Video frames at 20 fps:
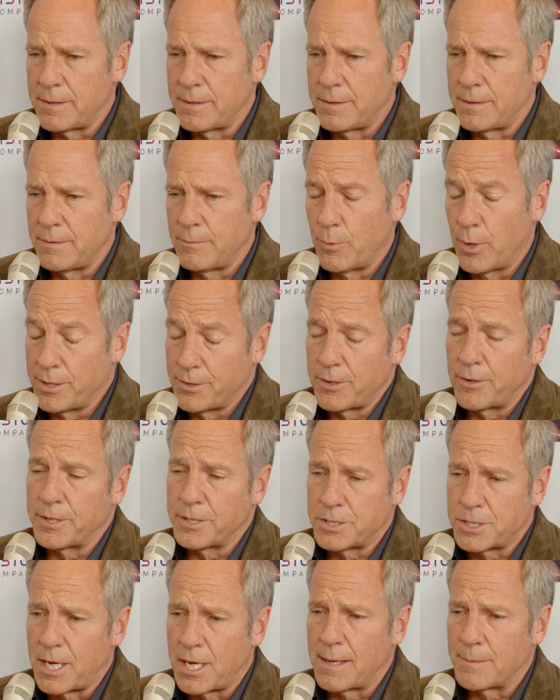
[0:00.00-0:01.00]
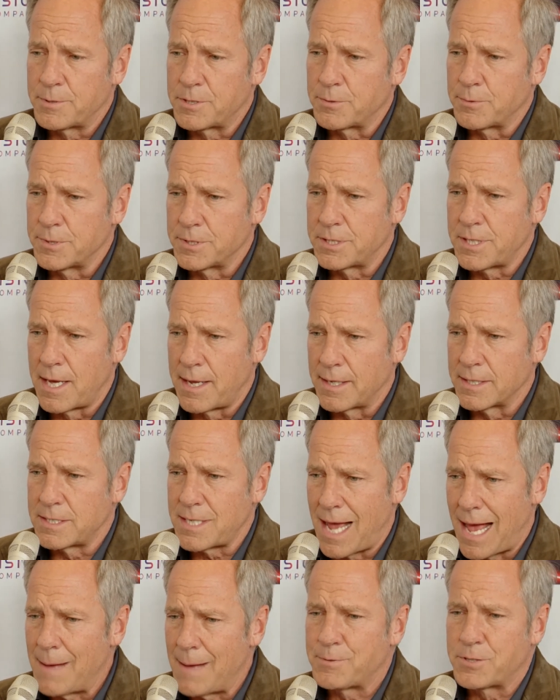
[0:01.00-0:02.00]
when Dirty Jobs was at
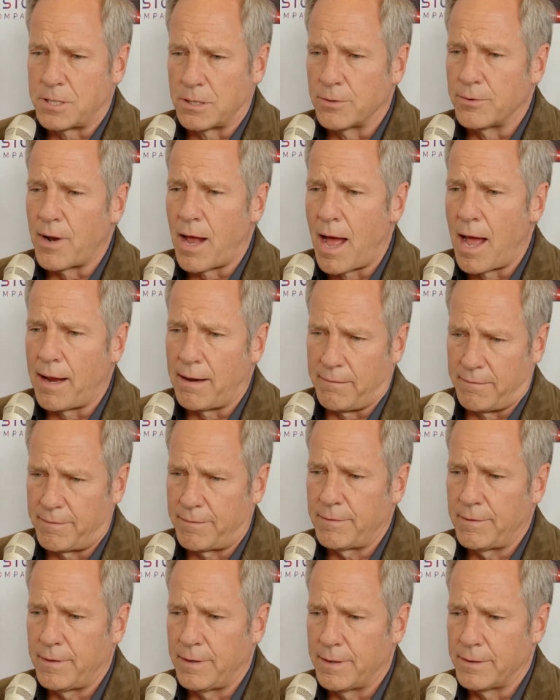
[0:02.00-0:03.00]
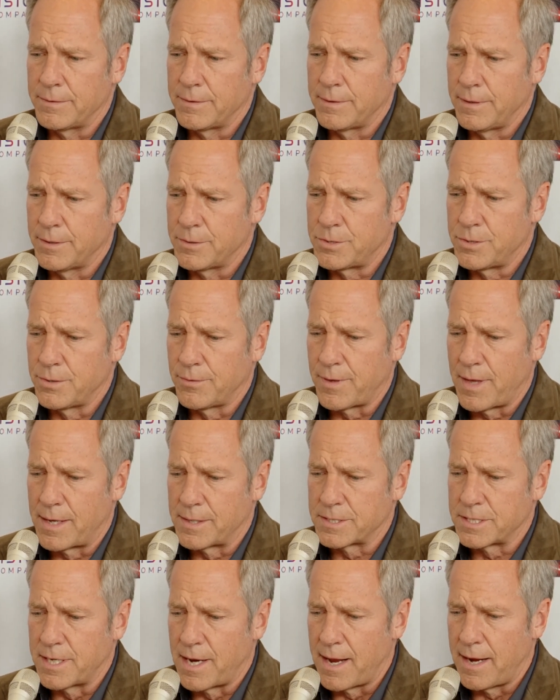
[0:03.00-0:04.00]
its absolute height in
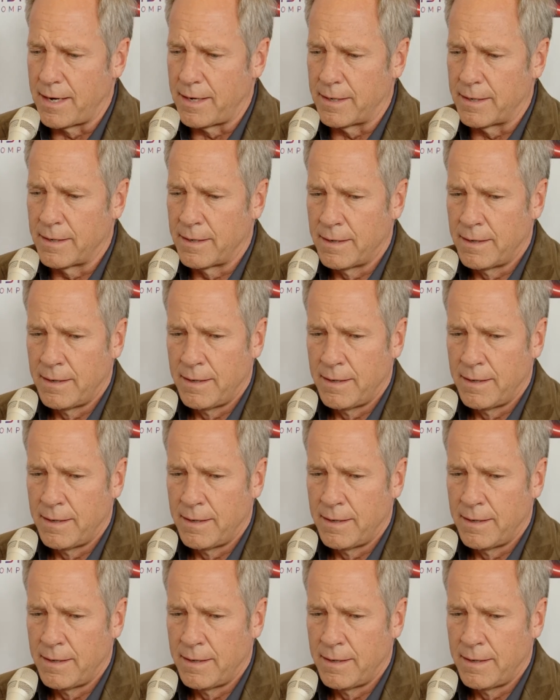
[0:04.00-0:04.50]
2008,